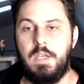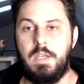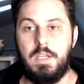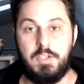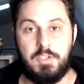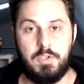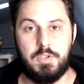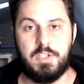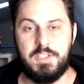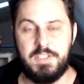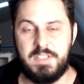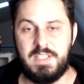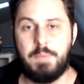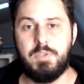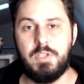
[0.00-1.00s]
You're
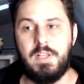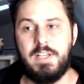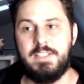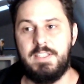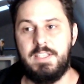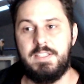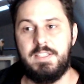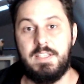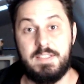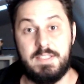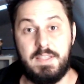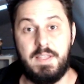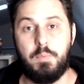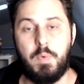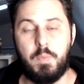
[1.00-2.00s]
conceptualizing these things.
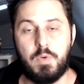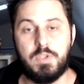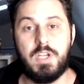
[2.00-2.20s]
And then when we're